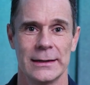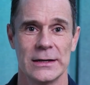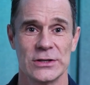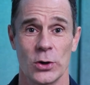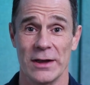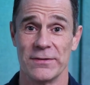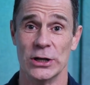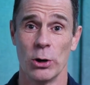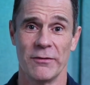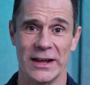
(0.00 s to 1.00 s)
So if you
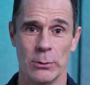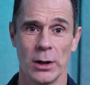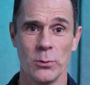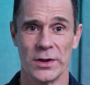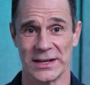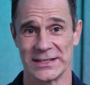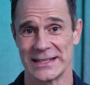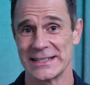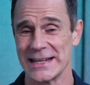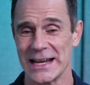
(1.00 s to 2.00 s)
know of anyone with a
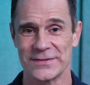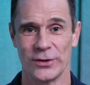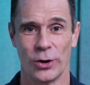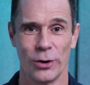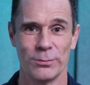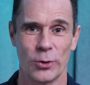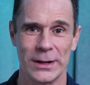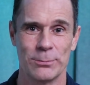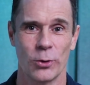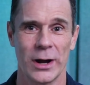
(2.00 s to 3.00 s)
successful
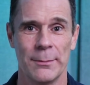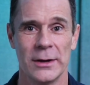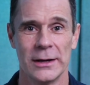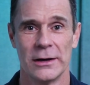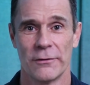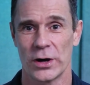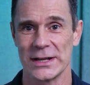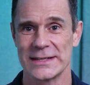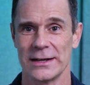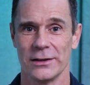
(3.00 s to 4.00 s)
onboarding program for
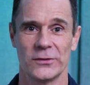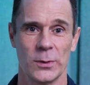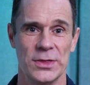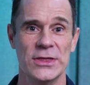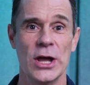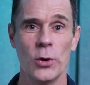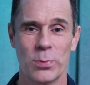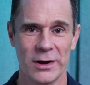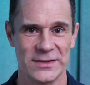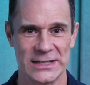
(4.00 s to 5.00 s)
consultants with no
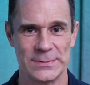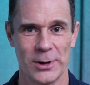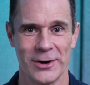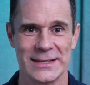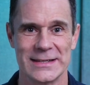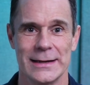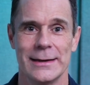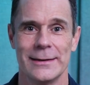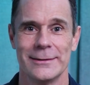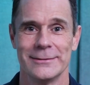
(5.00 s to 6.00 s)
previous experience,
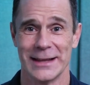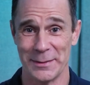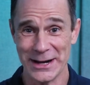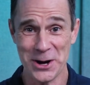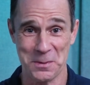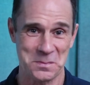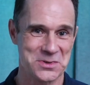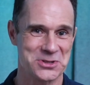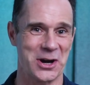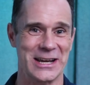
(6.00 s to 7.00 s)
let me know
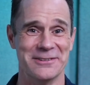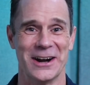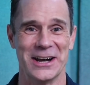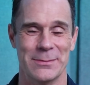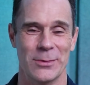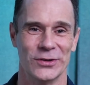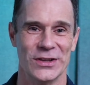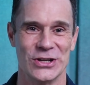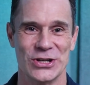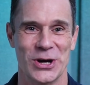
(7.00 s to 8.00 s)
so I can invite them onto
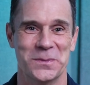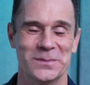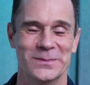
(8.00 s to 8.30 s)
the show.